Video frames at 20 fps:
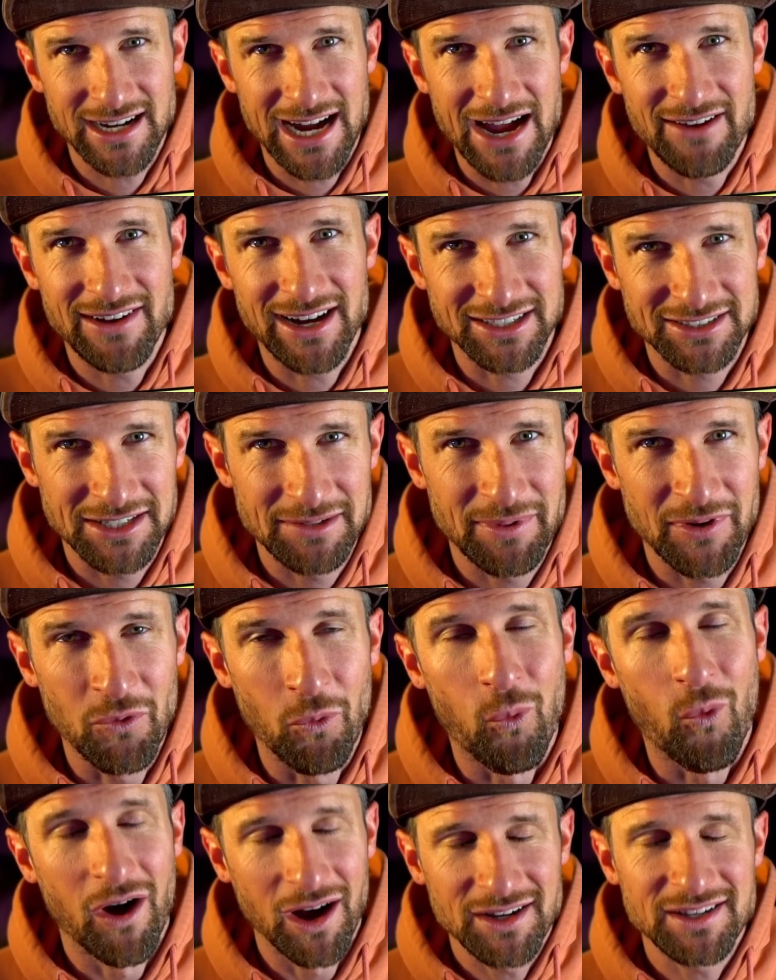I've actually
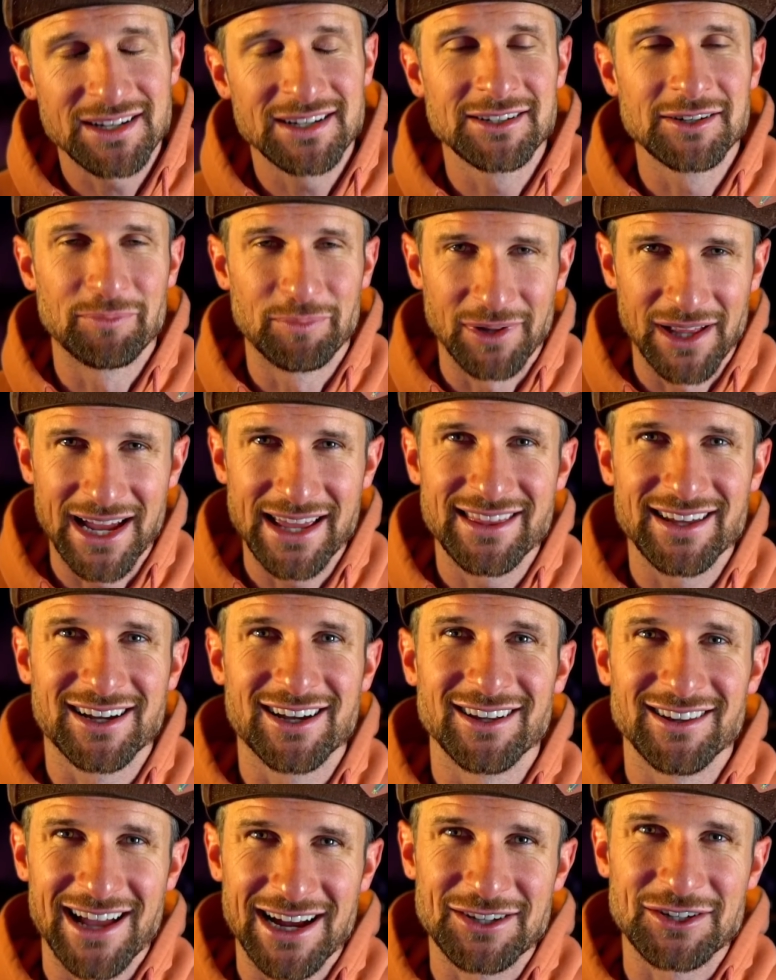been wanting to play the
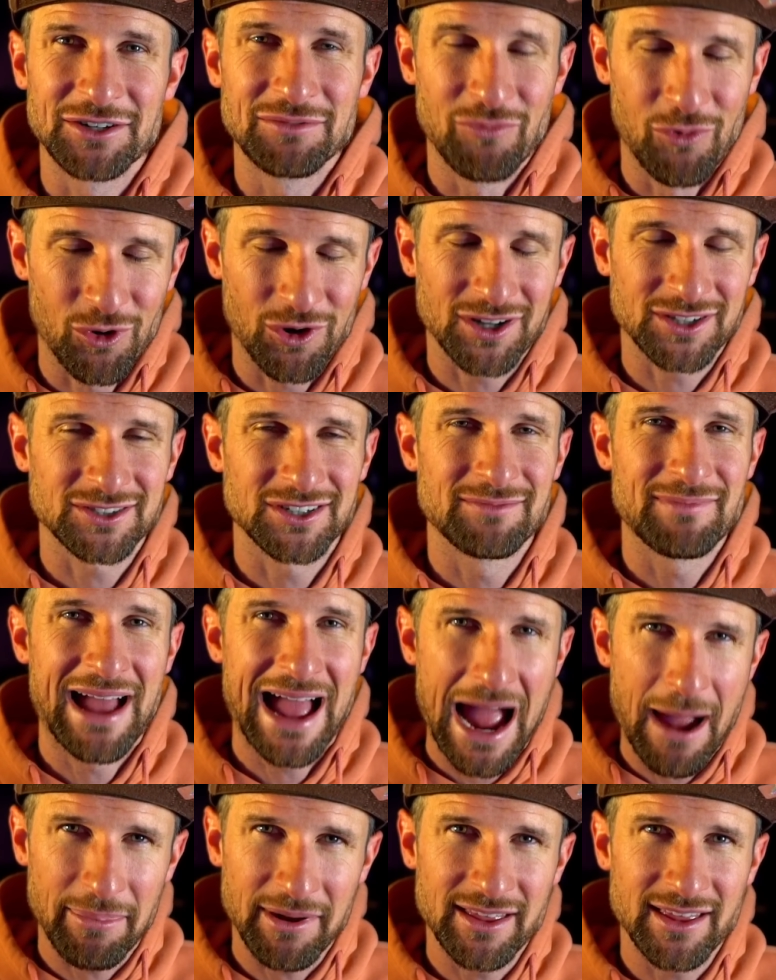Collector more, so I'm
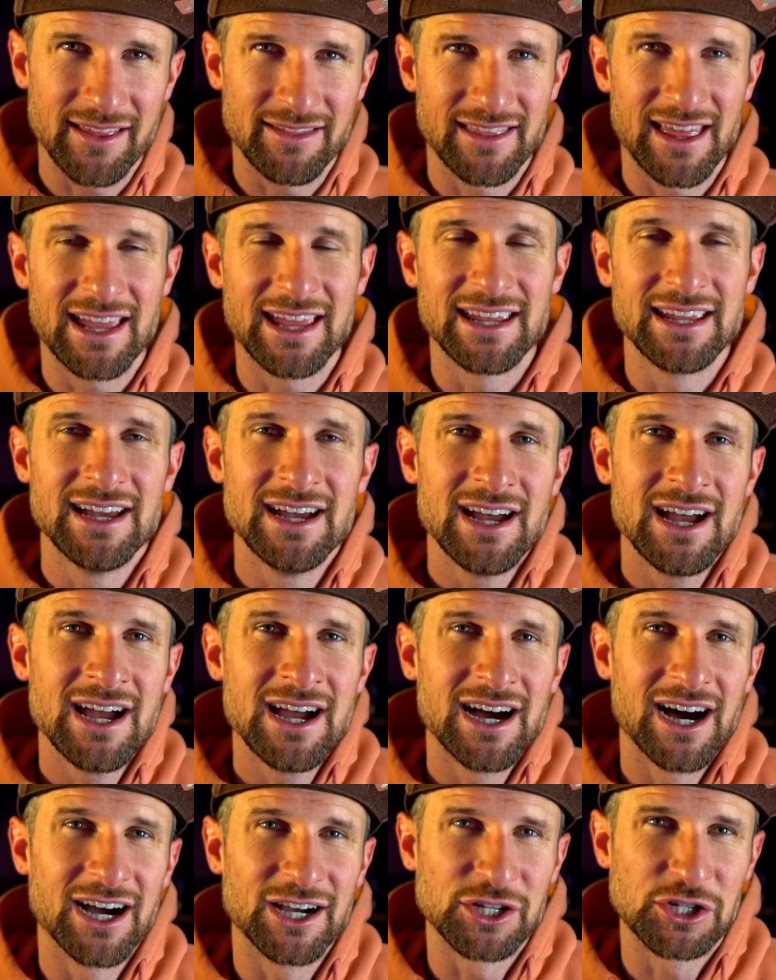happy that they
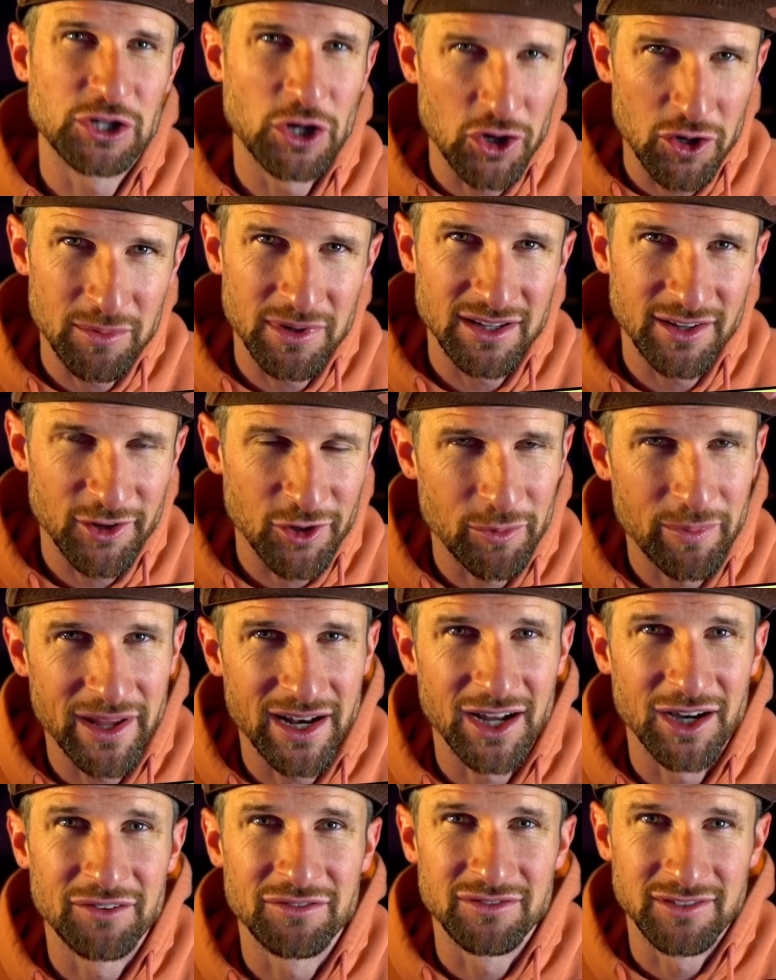showed him a little bit
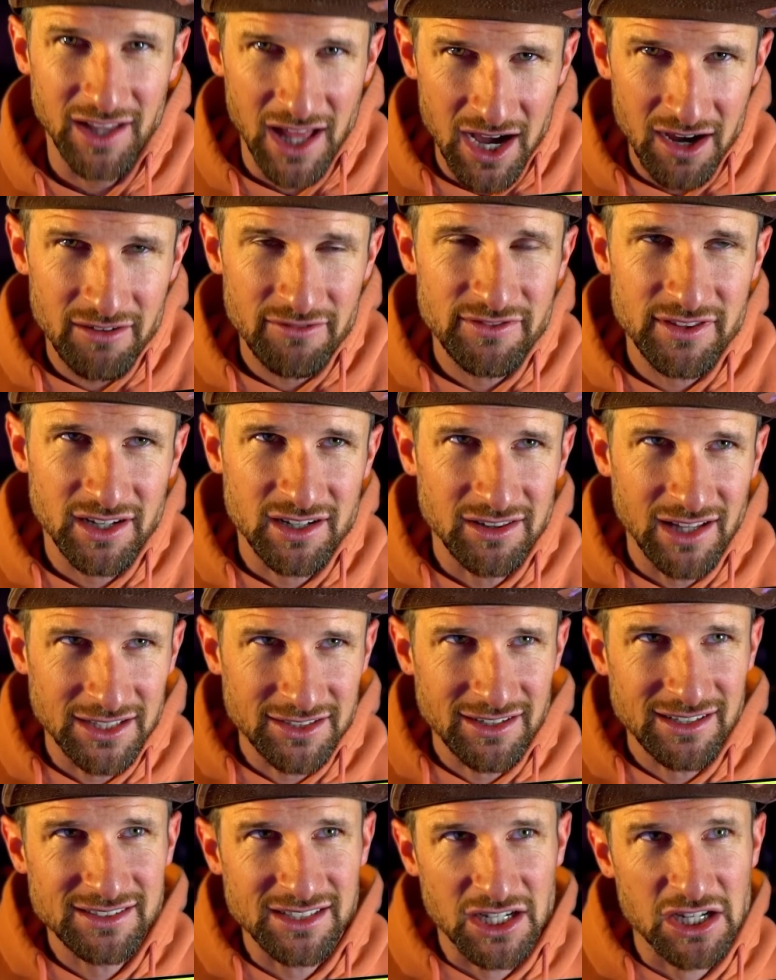of love. The
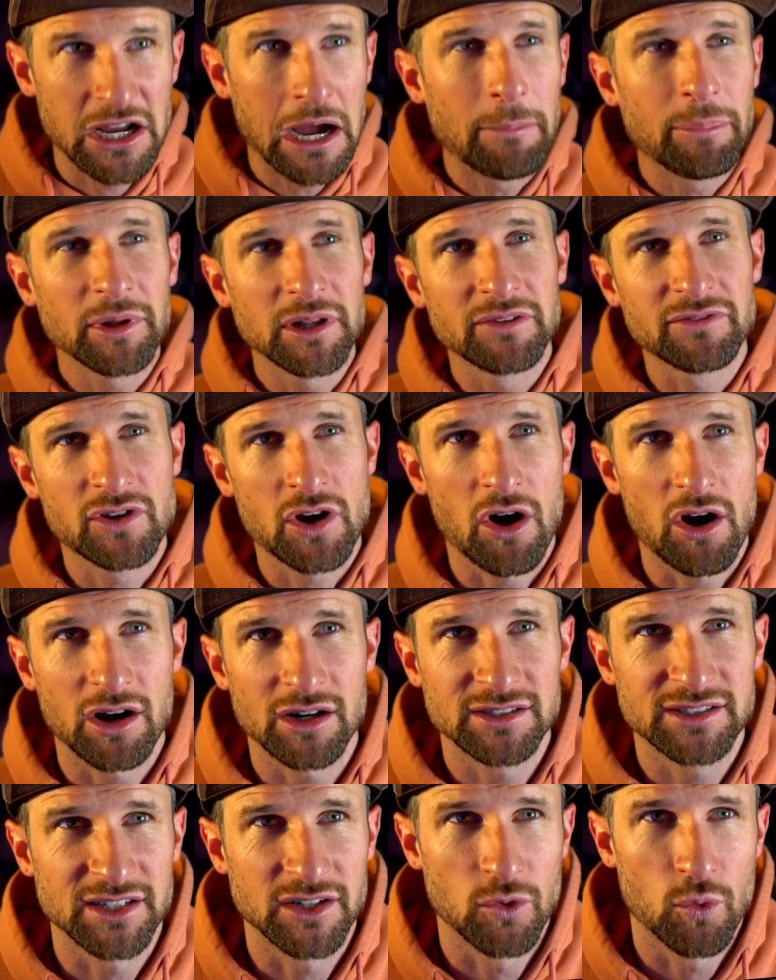Collector has a couple of
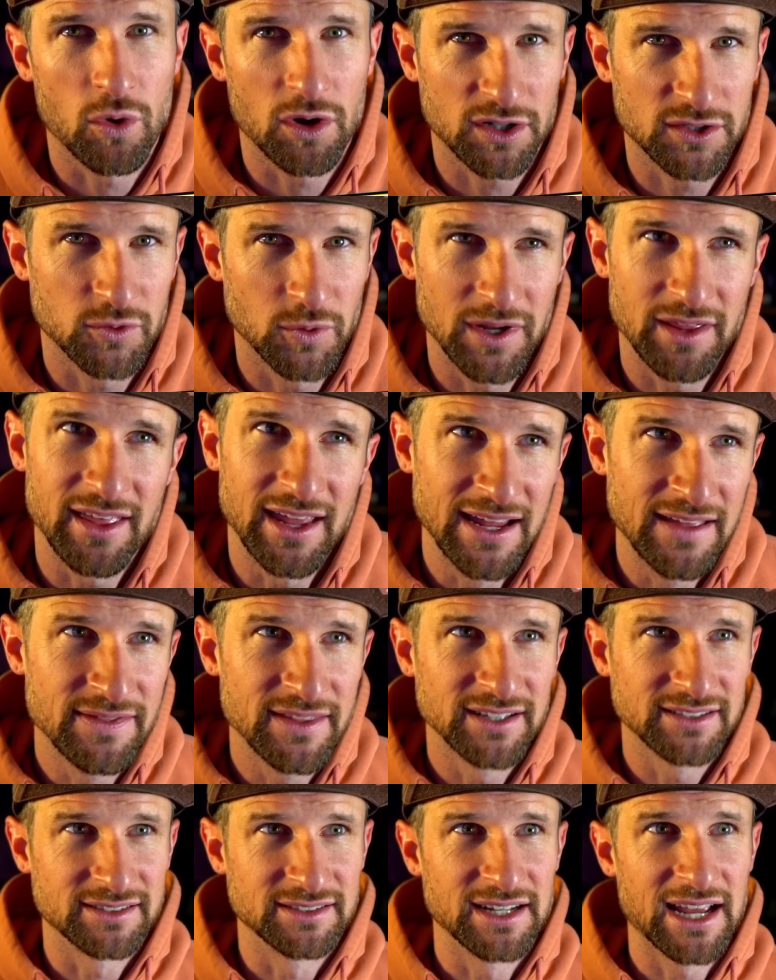cards that it works with in
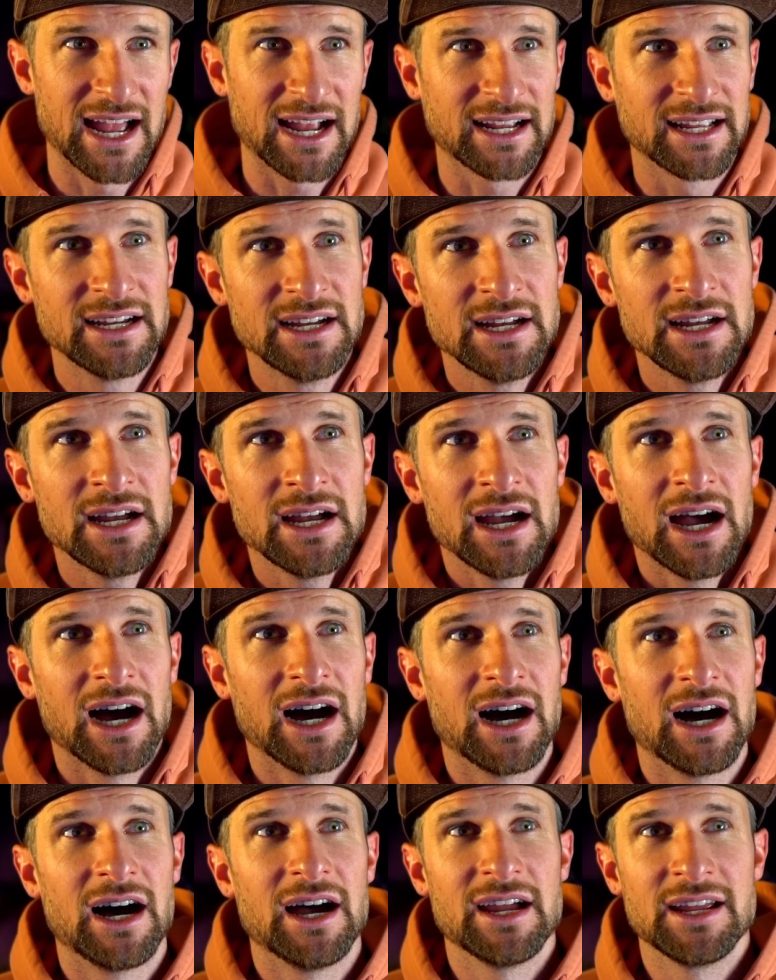this deck
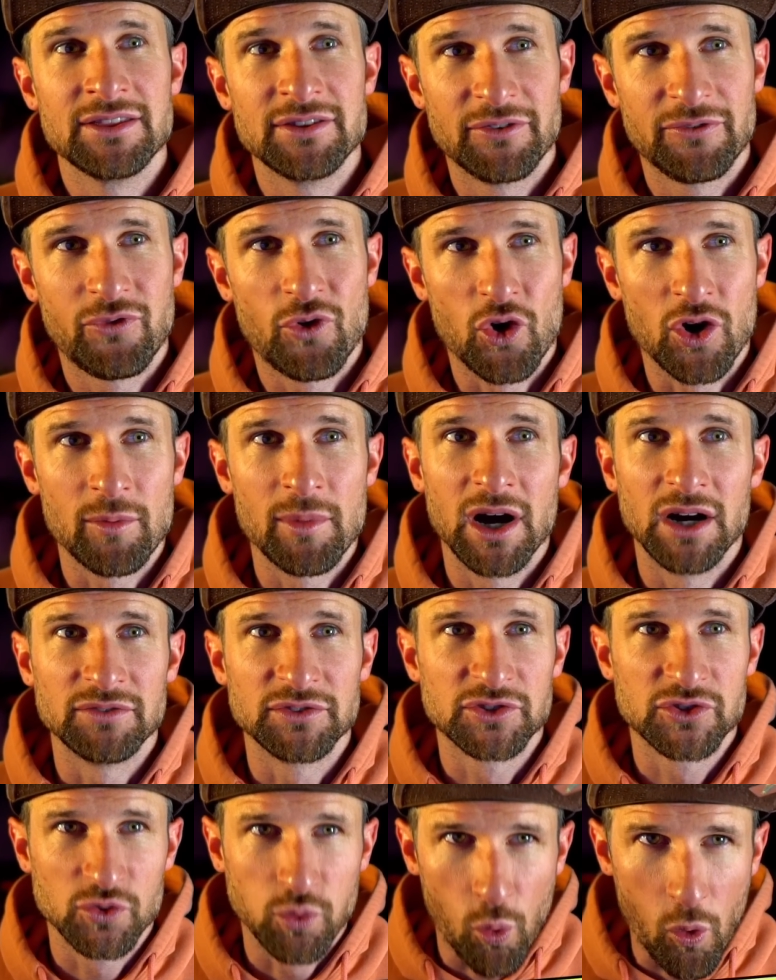in the form of
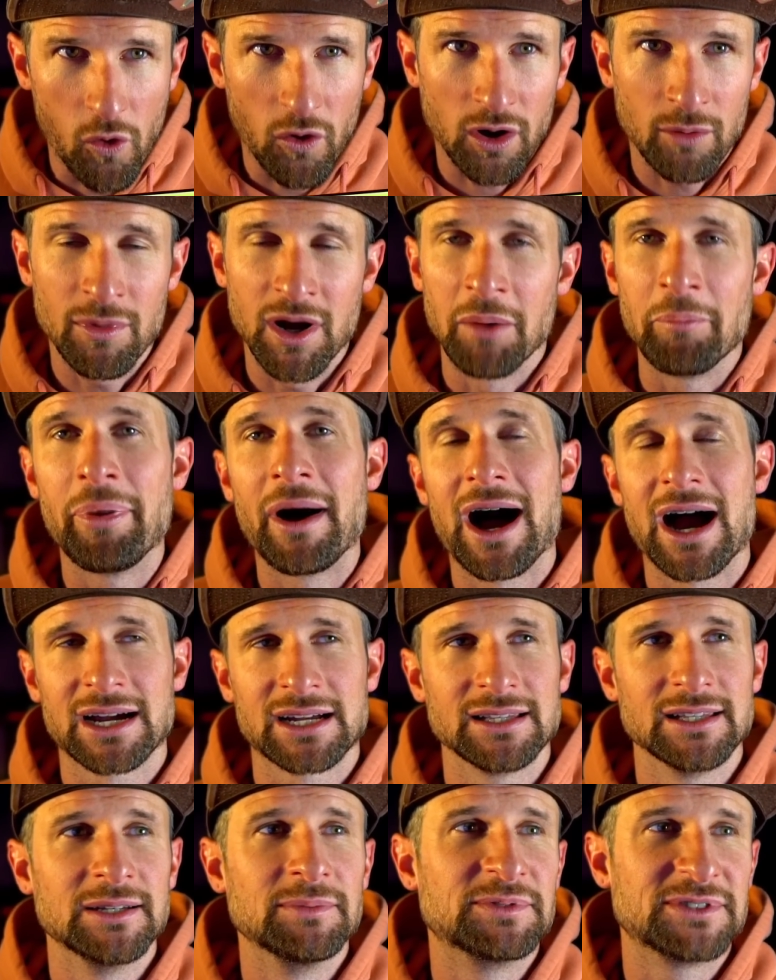Swarm,
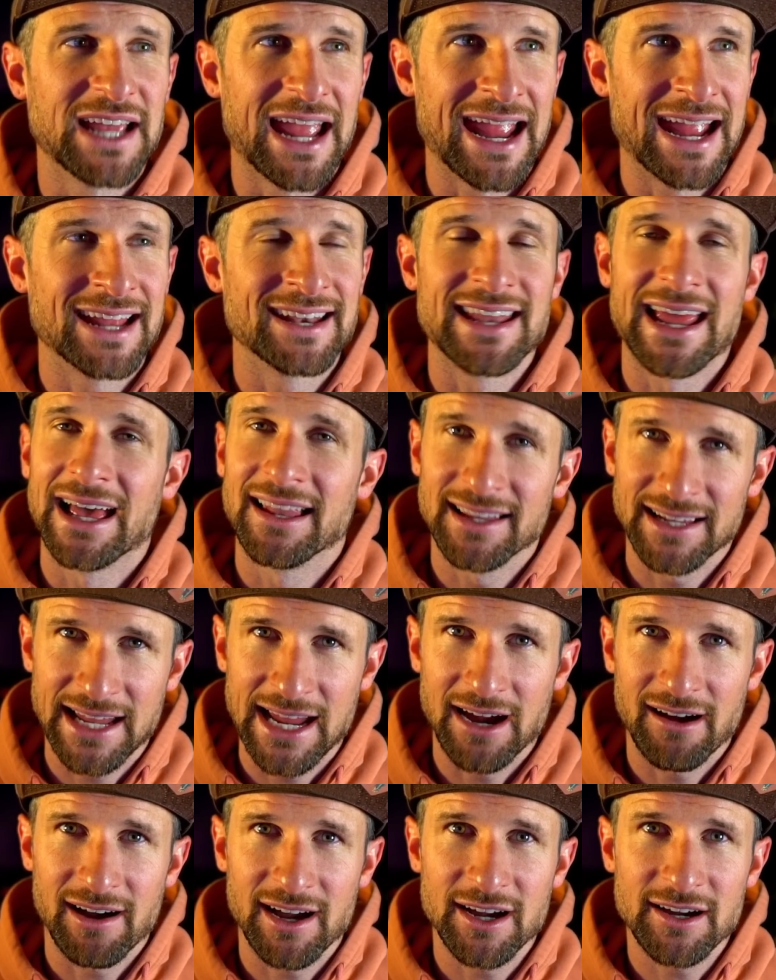Apocalypse, and
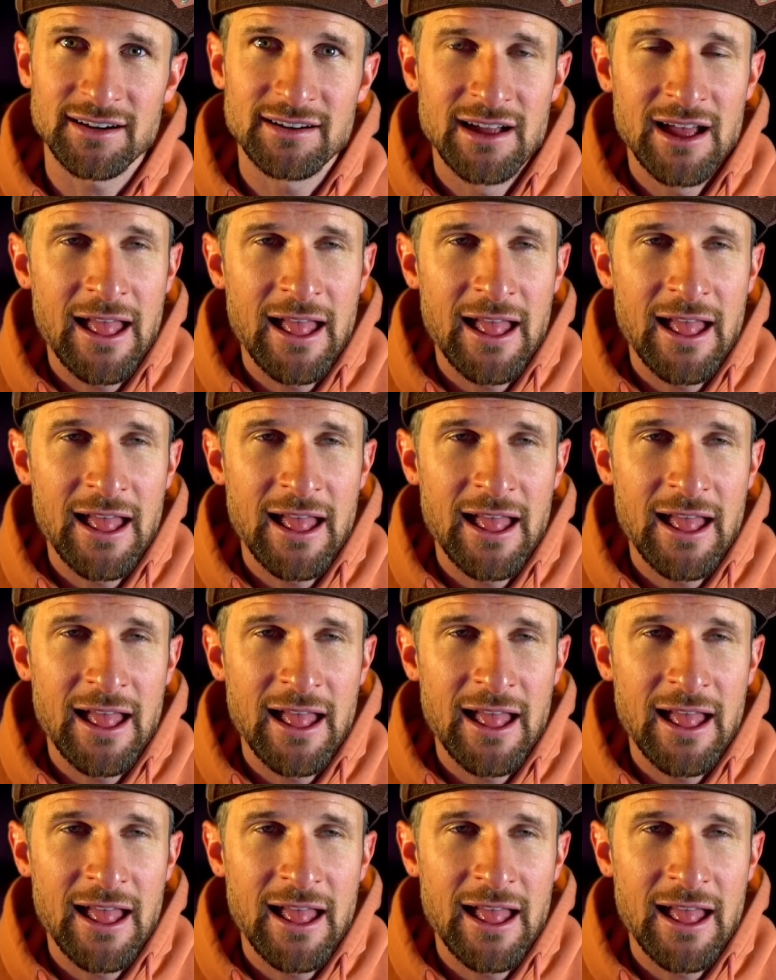Helicarrier.